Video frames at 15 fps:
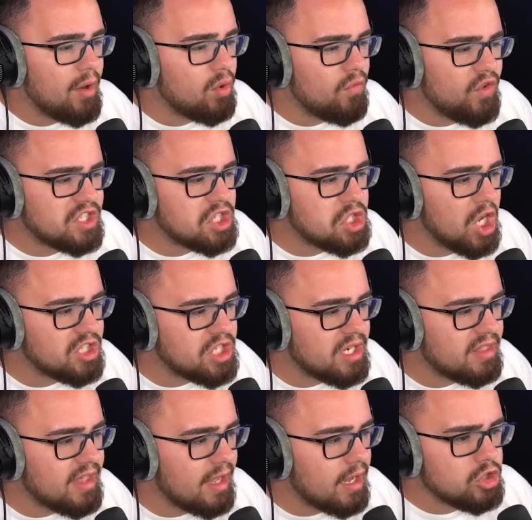I don't know if I should touch
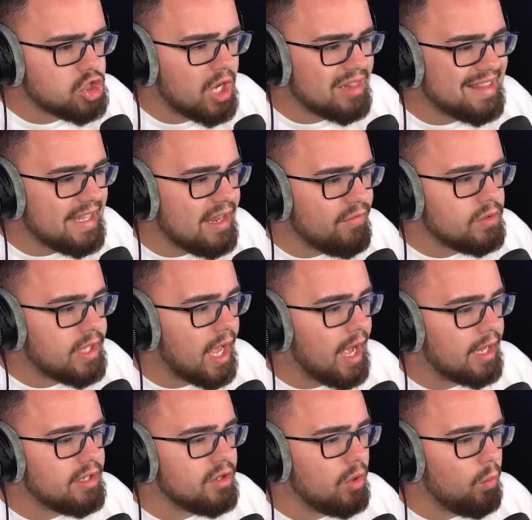anything. Should I leave? Yeah.
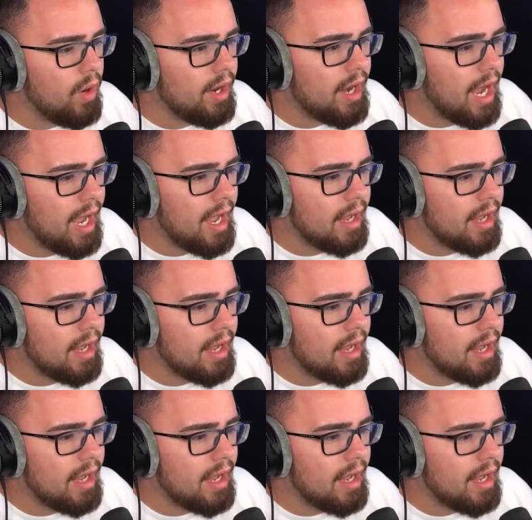You know what? I...